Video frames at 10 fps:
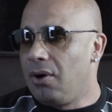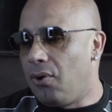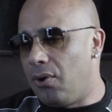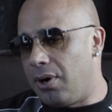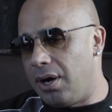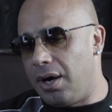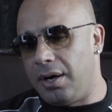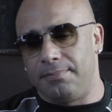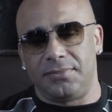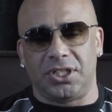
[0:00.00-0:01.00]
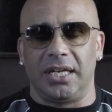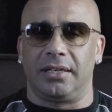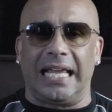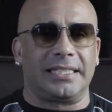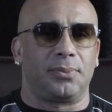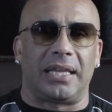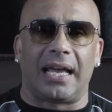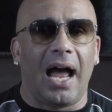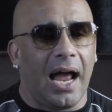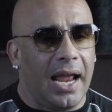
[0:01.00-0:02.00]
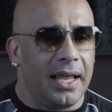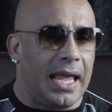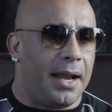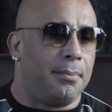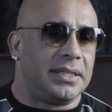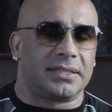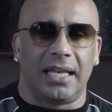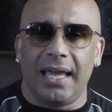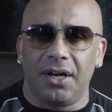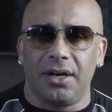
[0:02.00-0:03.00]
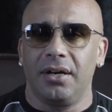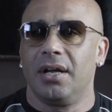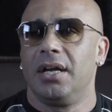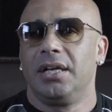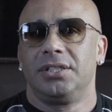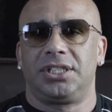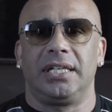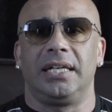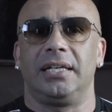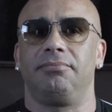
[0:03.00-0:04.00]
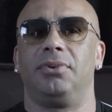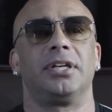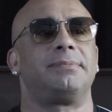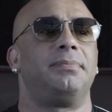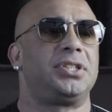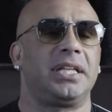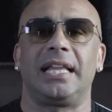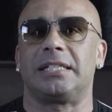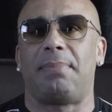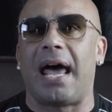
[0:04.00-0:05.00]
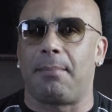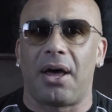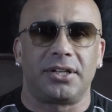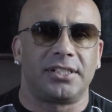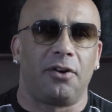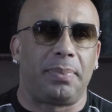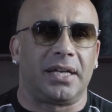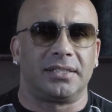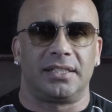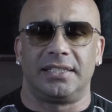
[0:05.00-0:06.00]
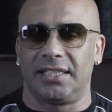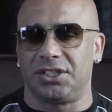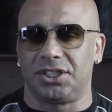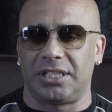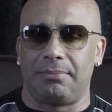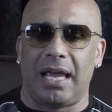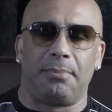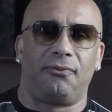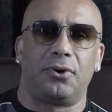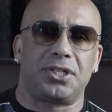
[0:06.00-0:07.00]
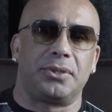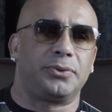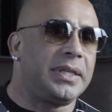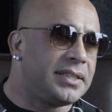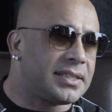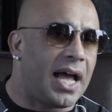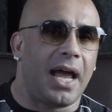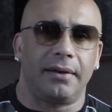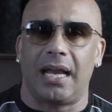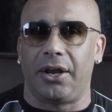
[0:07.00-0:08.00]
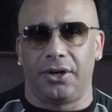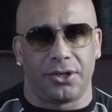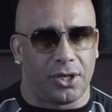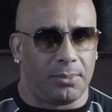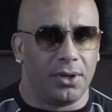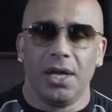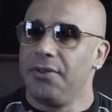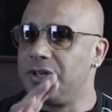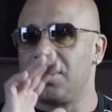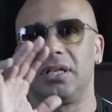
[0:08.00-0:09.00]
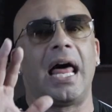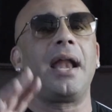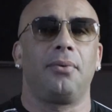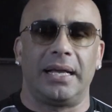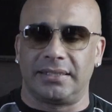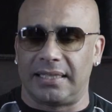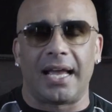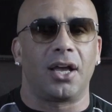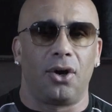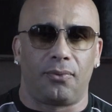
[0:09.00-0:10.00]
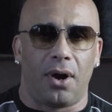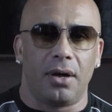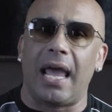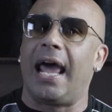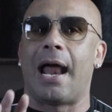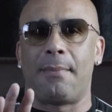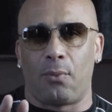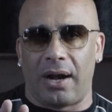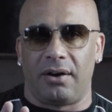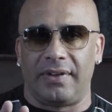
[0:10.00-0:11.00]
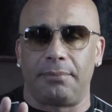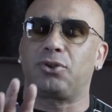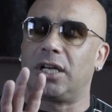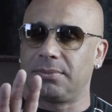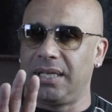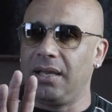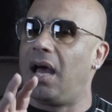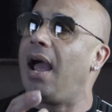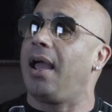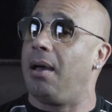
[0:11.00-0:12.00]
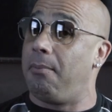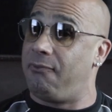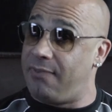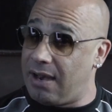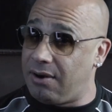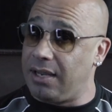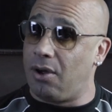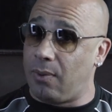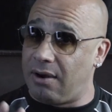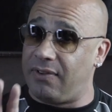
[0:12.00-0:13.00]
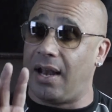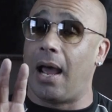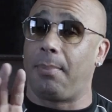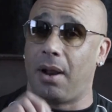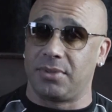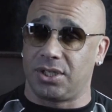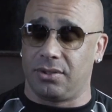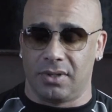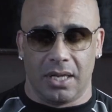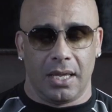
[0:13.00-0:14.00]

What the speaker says: Or she gets with a guy, and months later, she thinks bad about herself because of the decision she made before she was with this guy. Now you're in trouble. There's a lot of ways that could go wrong, and I'm aware of it. Trust me, I am very aware of it. I promise you.